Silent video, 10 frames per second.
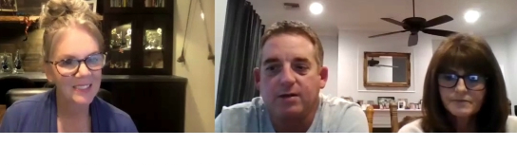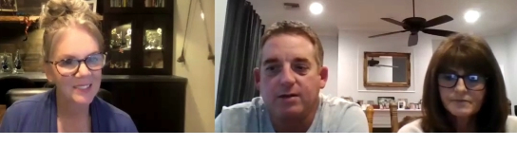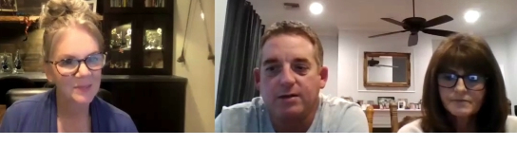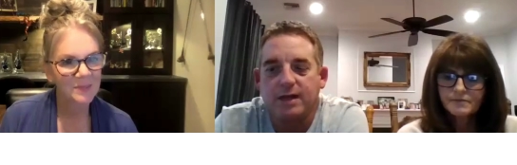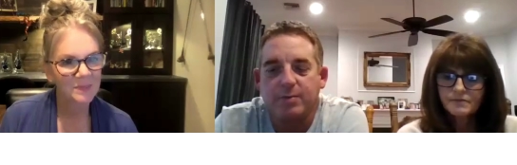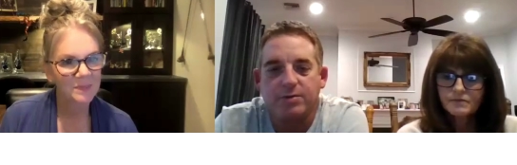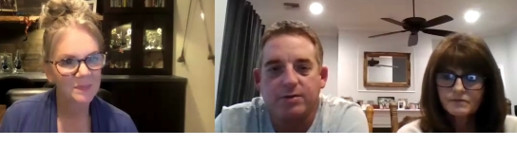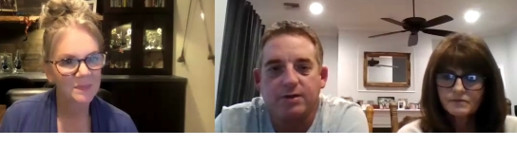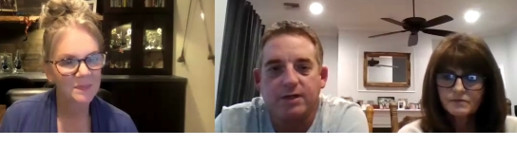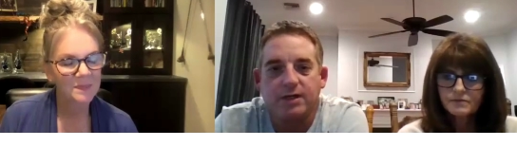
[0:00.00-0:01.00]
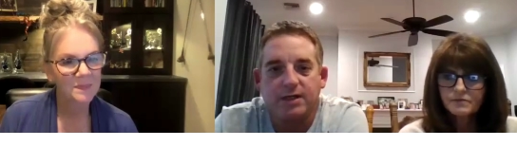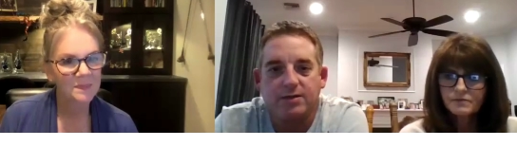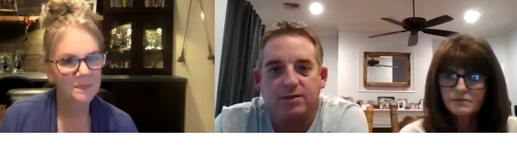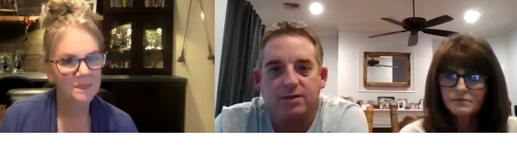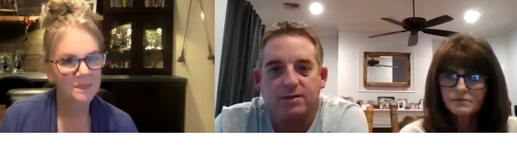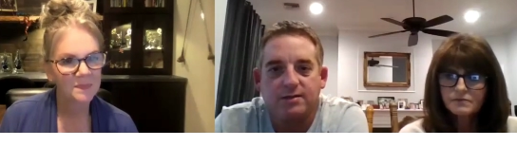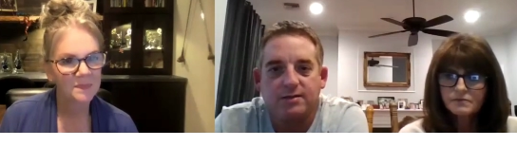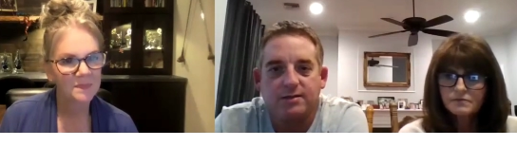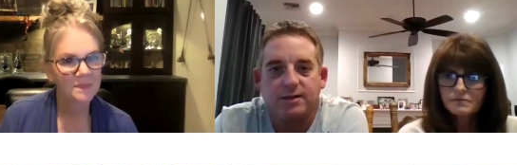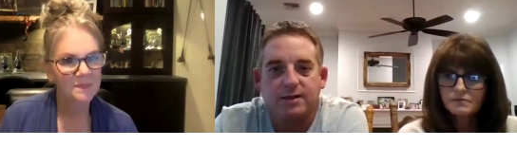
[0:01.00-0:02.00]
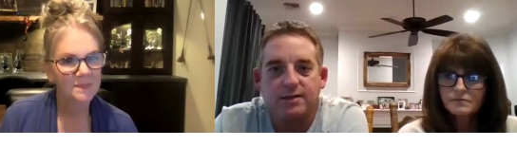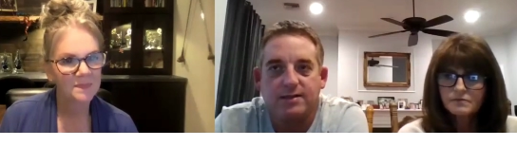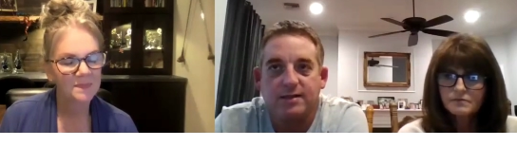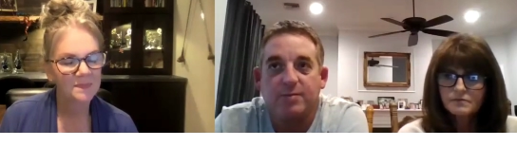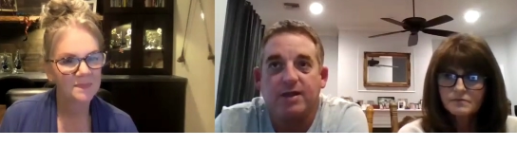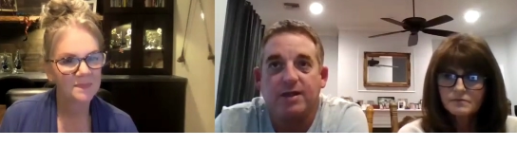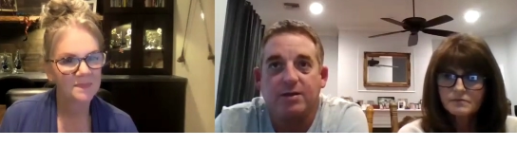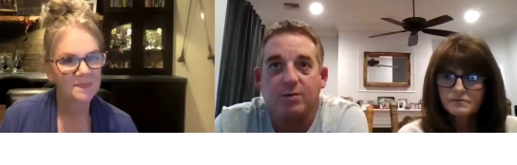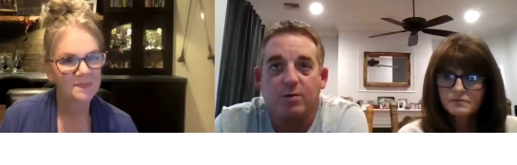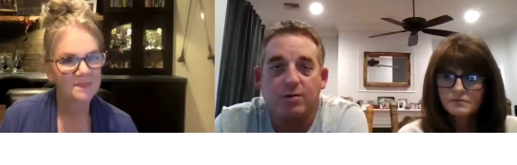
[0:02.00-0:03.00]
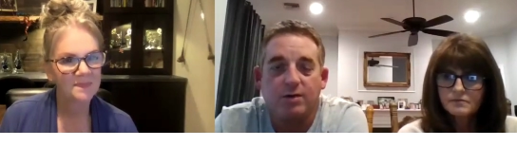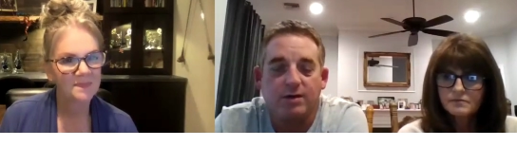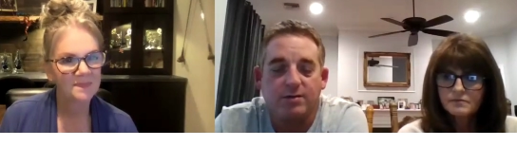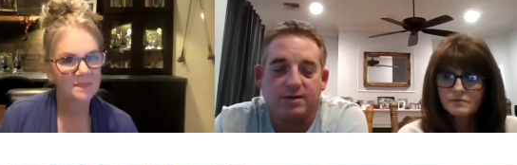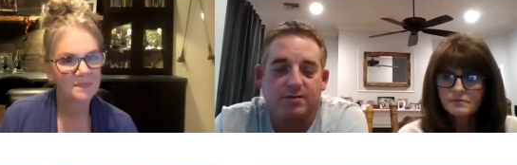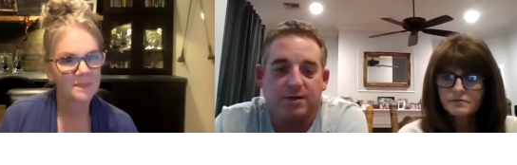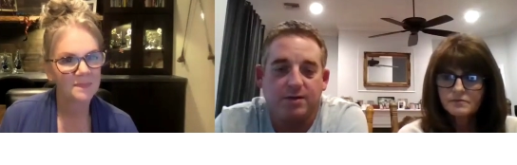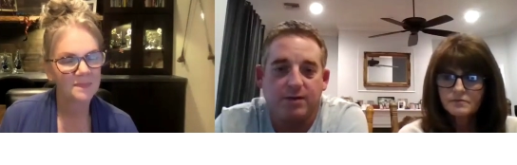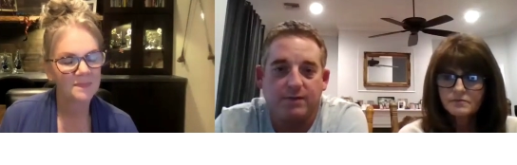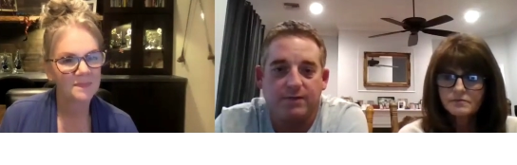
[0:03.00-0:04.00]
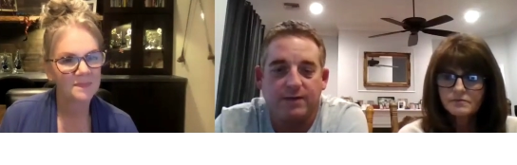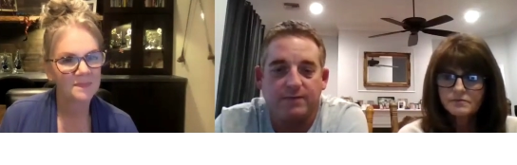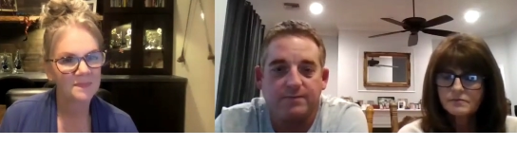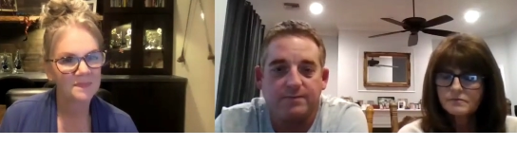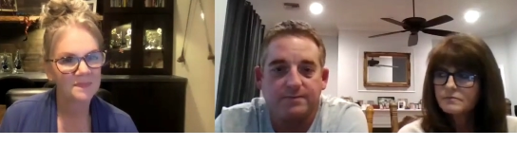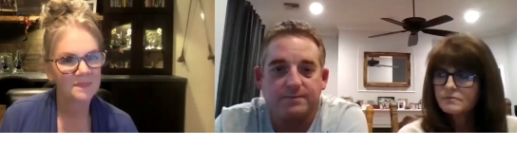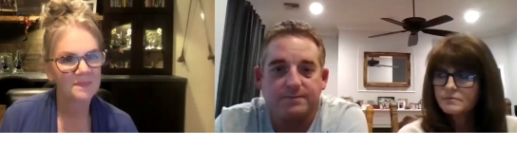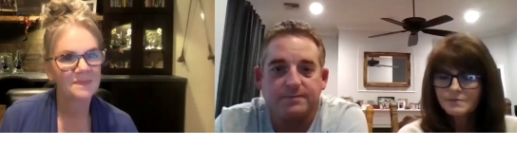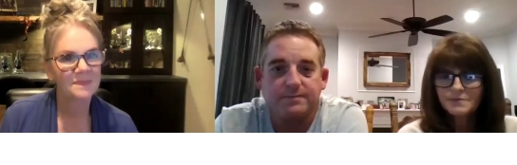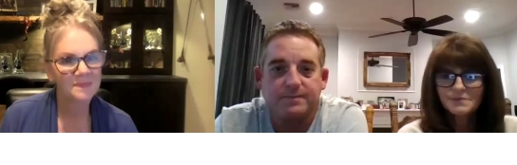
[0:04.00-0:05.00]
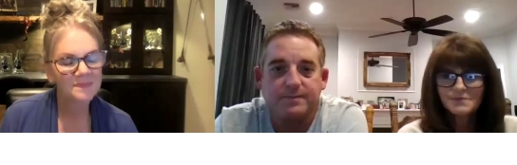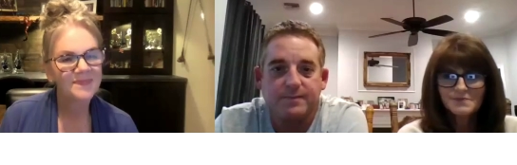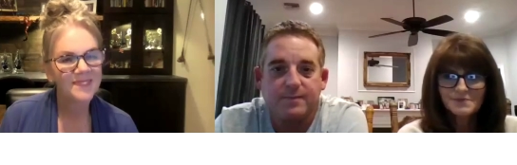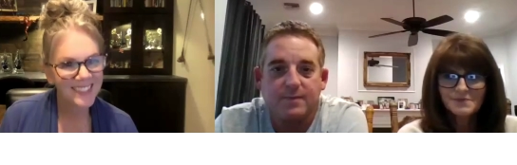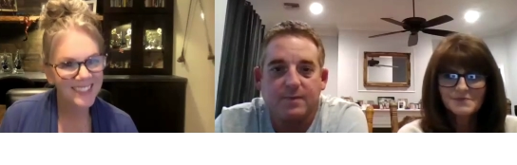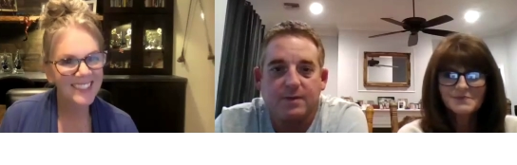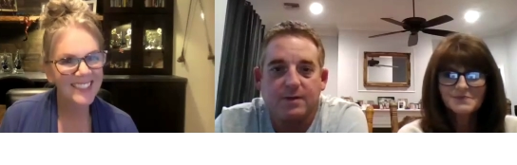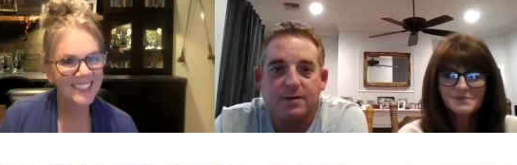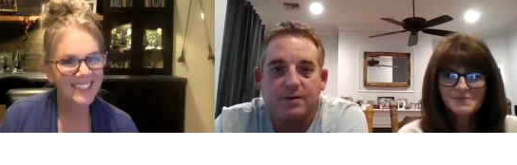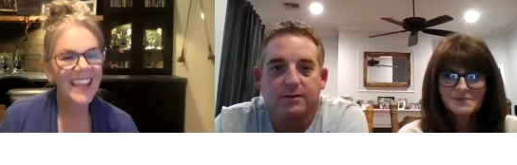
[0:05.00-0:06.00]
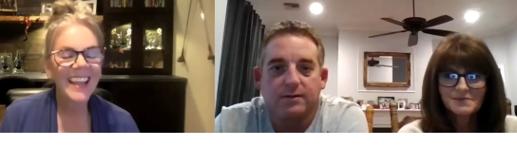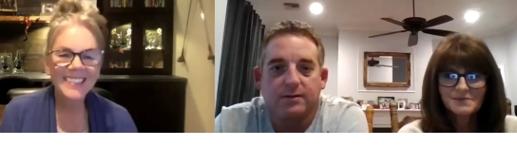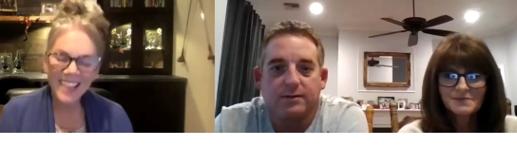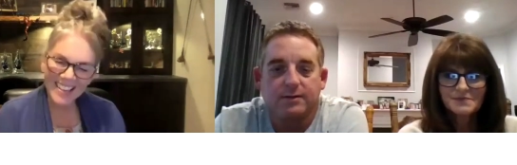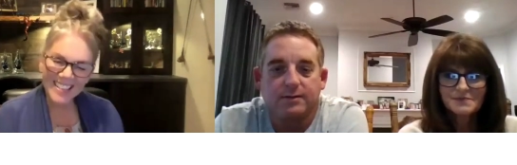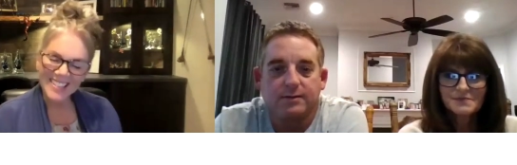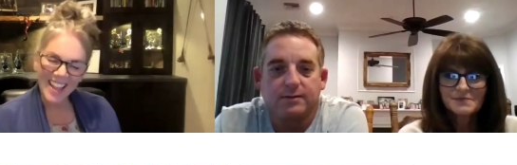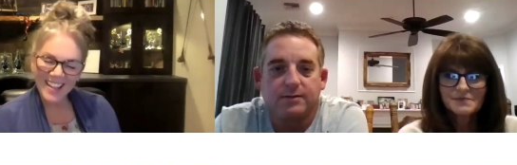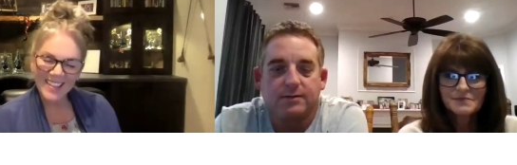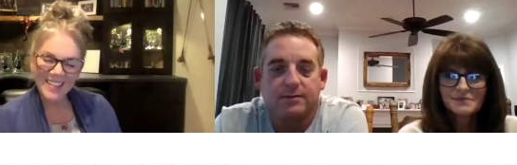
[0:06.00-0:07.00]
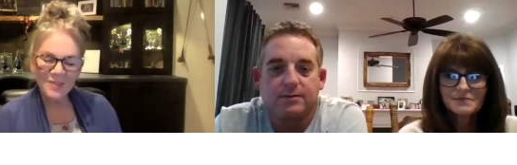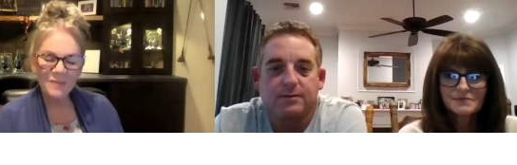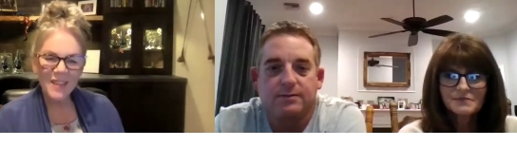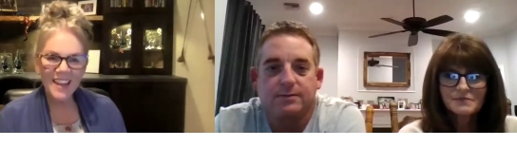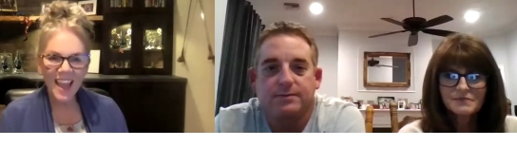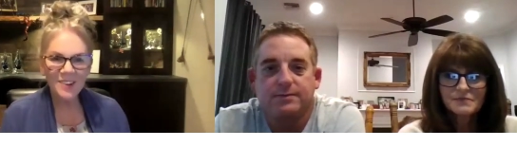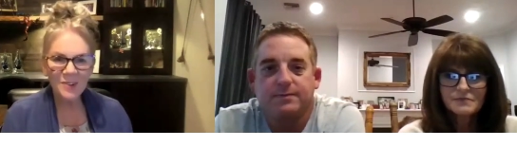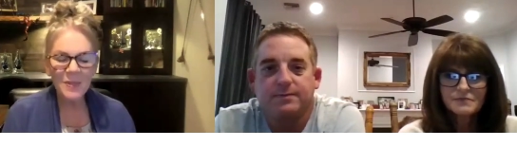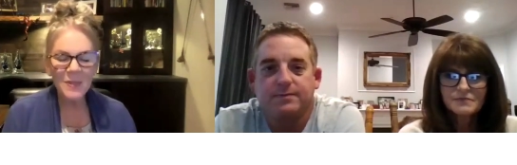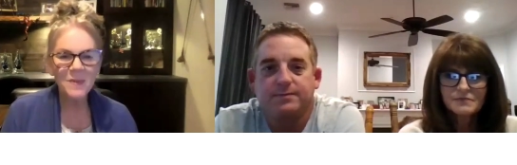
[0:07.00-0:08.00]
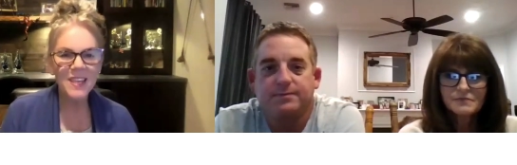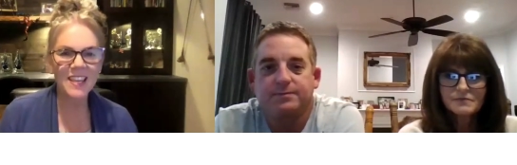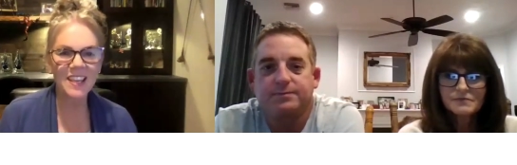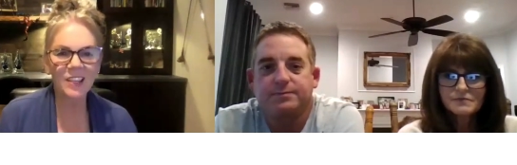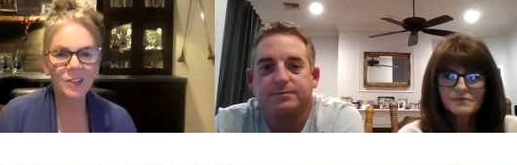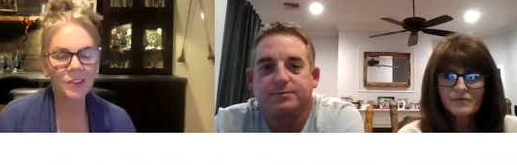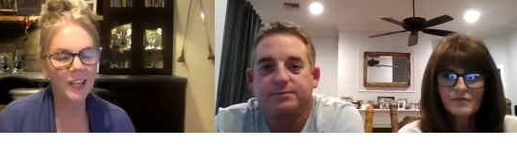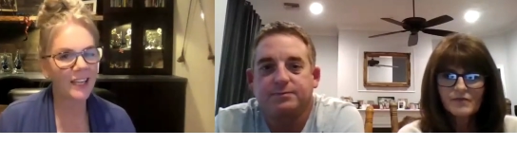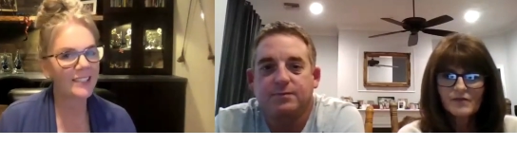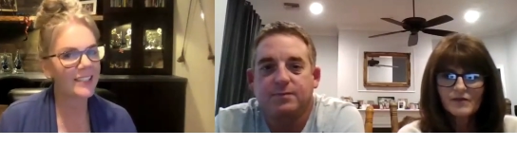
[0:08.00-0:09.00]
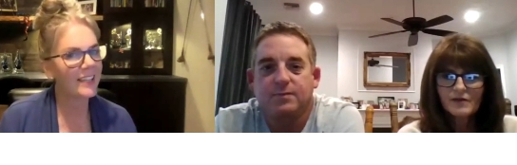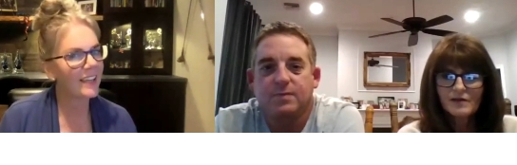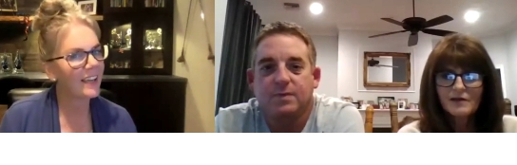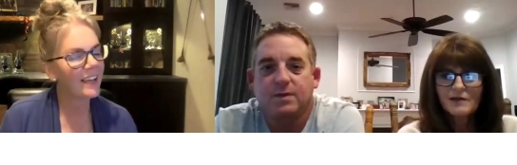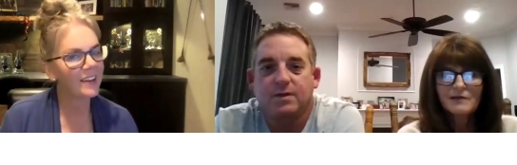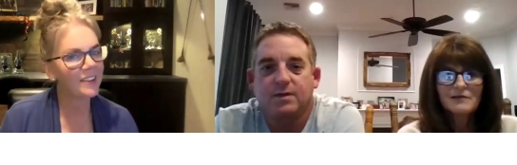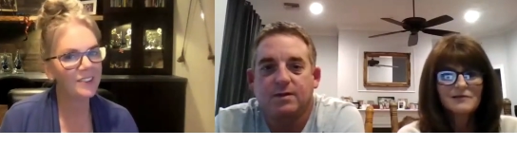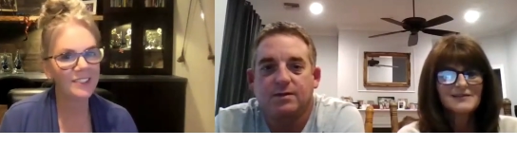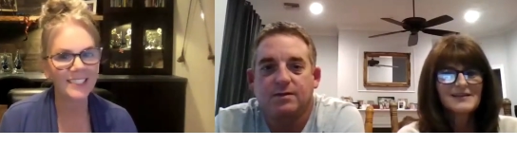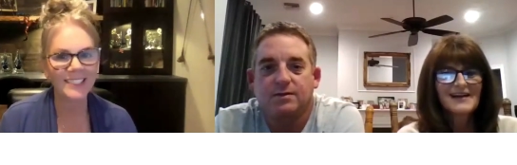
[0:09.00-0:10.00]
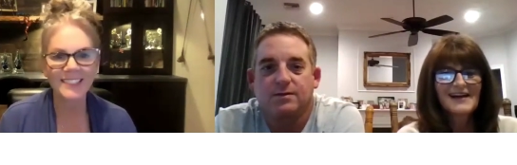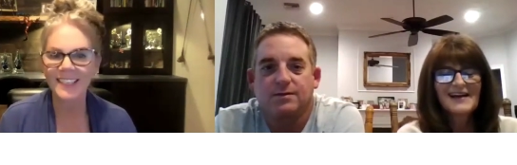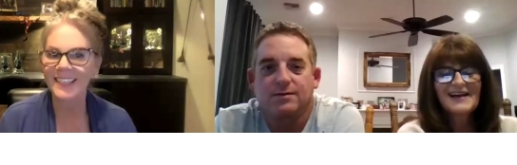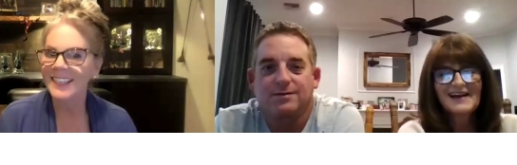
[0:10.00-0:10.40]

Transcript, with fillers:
Speaker 1: when I saw this opportunity, it just it, it seemed like it could work and it was going to be a great fit
Speaker 2: good. And Tanya talked a little bit. I know in the beginning you were kind of like, I don't know, Lisa,